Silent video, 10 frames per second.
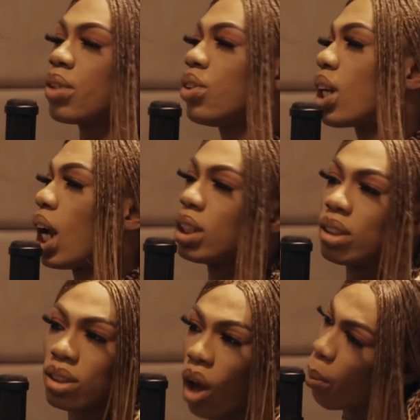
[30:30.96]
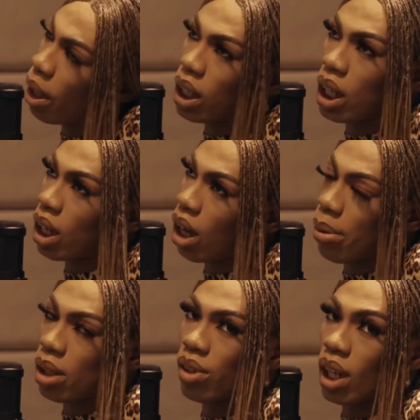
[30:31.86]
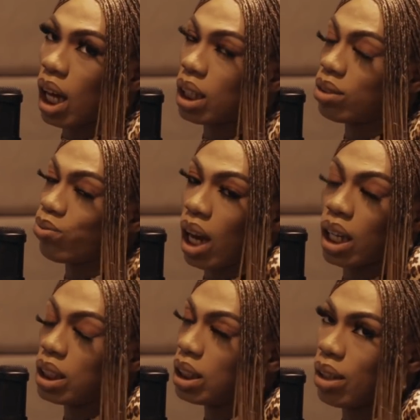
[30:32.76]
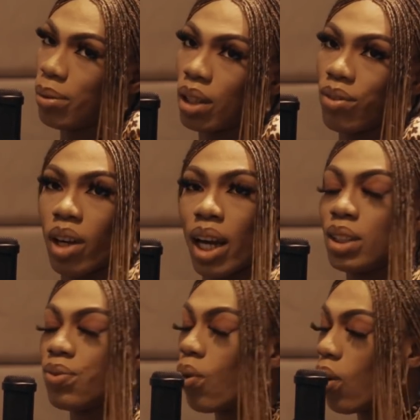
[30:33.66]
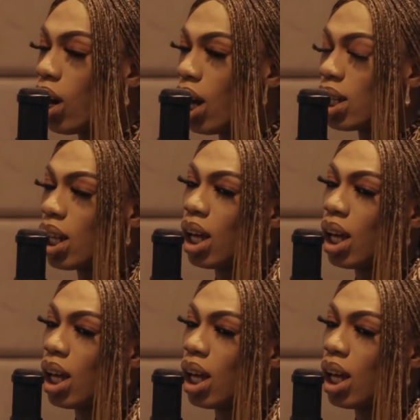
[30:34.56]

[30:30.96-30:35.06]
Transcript: we're giving you guys comedy. Yeah, we're giving you guys reality. We're giving you guys foreign.